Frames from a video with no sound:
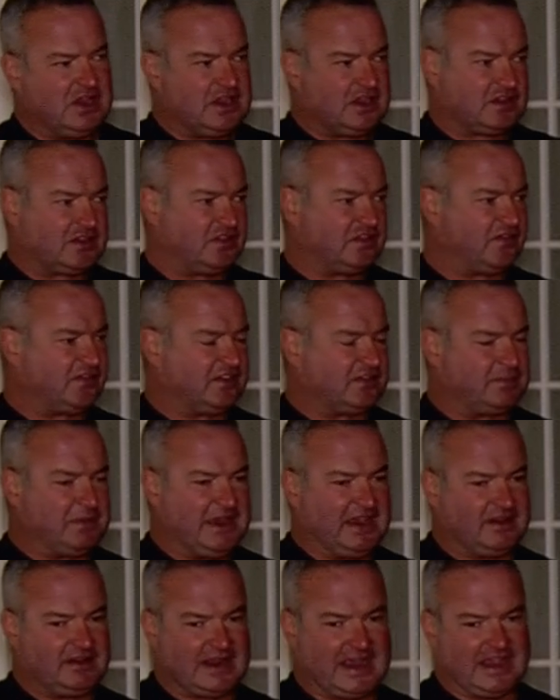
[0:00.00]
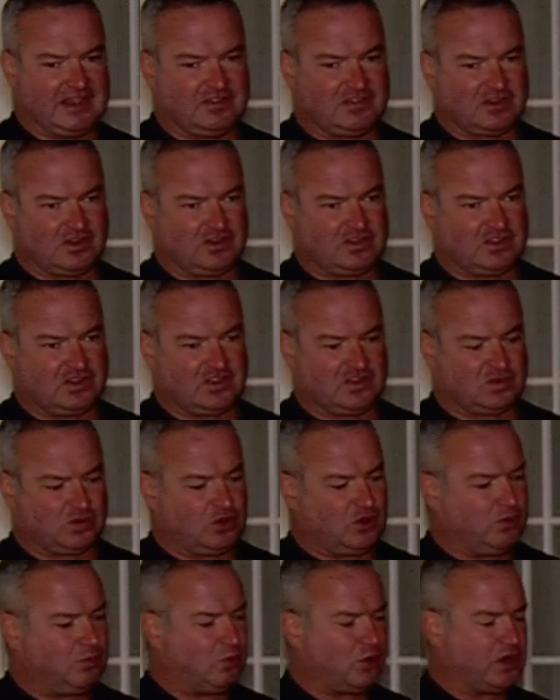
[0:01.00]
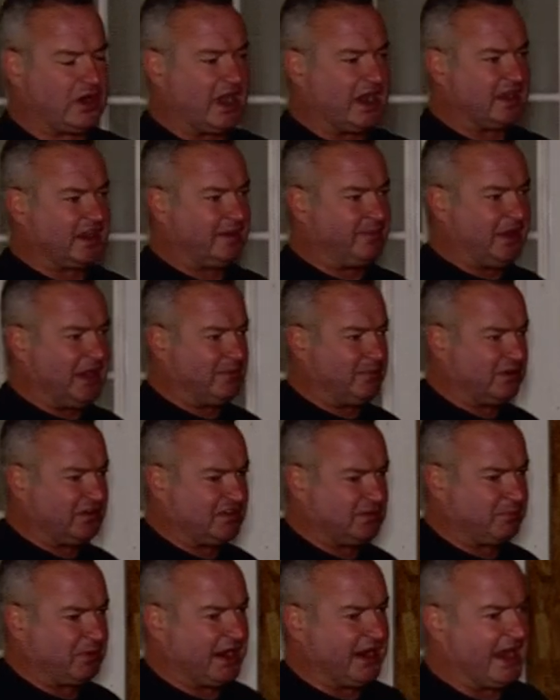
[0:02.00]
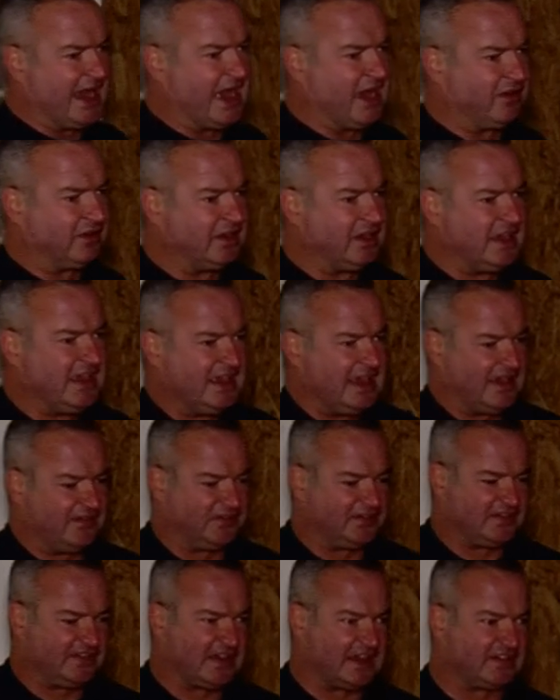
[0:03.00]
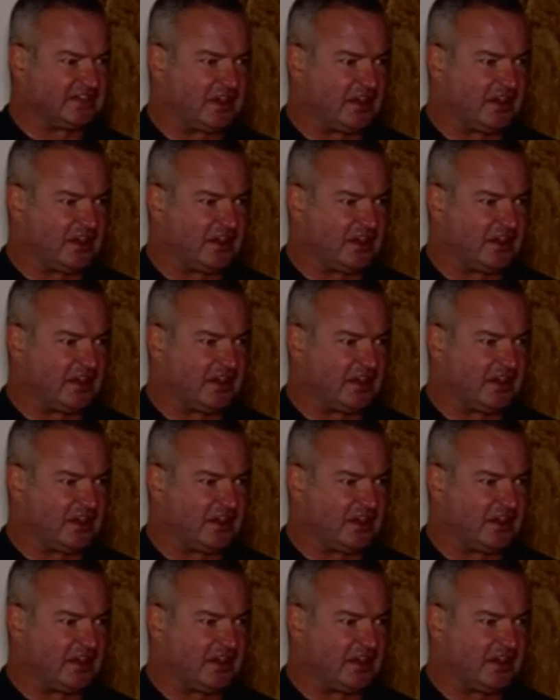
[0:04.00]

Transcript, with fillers: Because if it's me and Dan searching this room, we're not going to be able to spread out if six